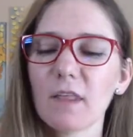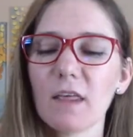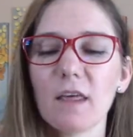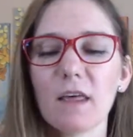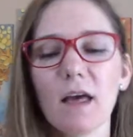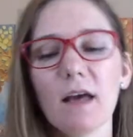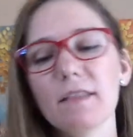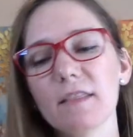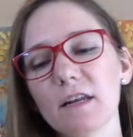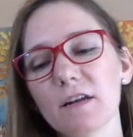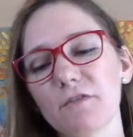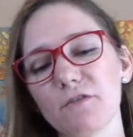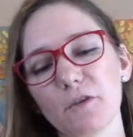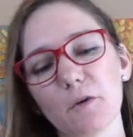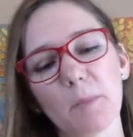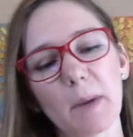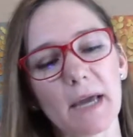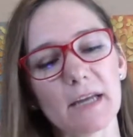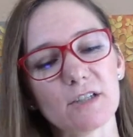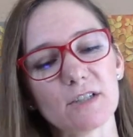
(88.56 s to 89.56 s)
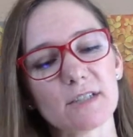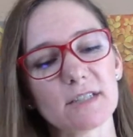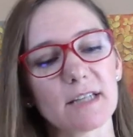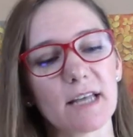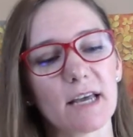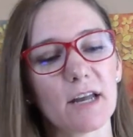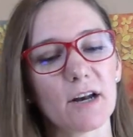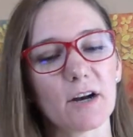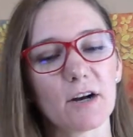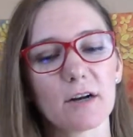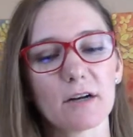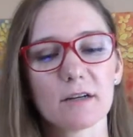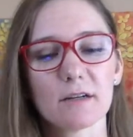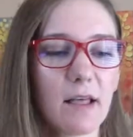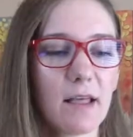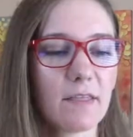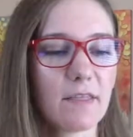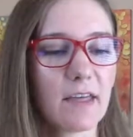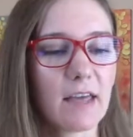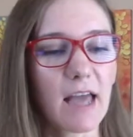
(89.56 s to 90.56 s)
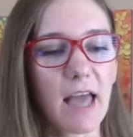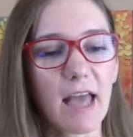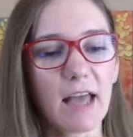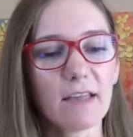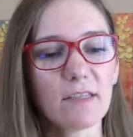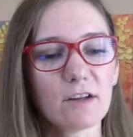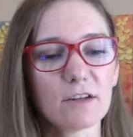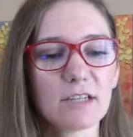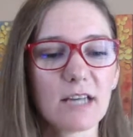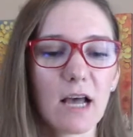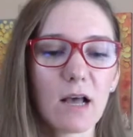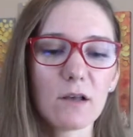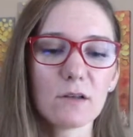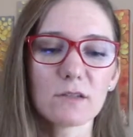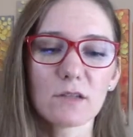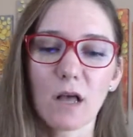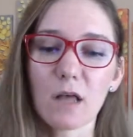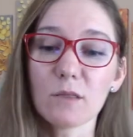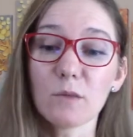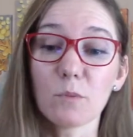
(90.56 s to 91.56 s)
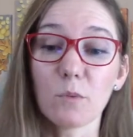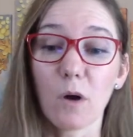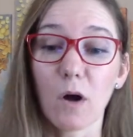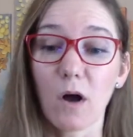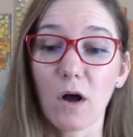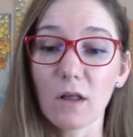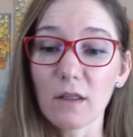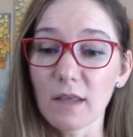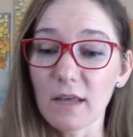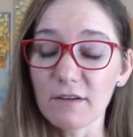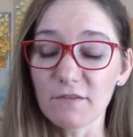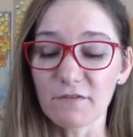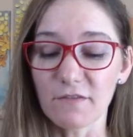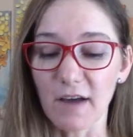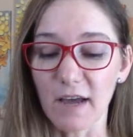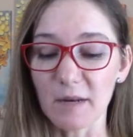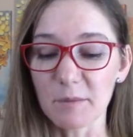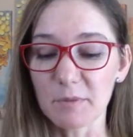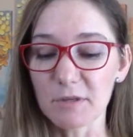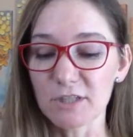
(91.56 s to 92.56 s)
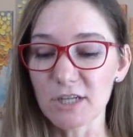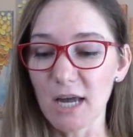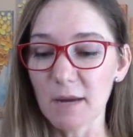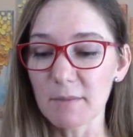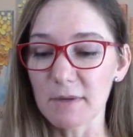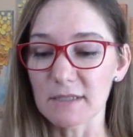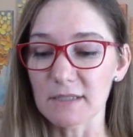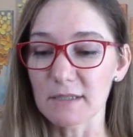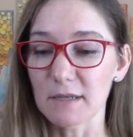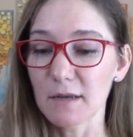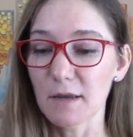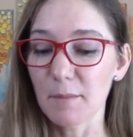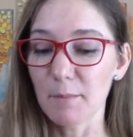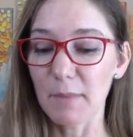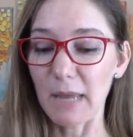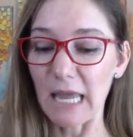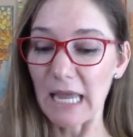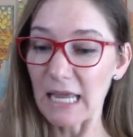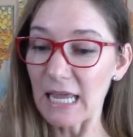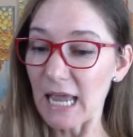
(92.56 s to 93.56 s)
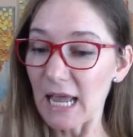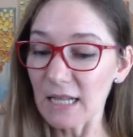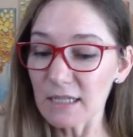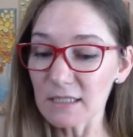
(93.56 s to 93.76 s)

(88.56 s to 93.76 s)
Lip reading: And then a few pages later, they hang their towels on the wall in fine pajamas, big and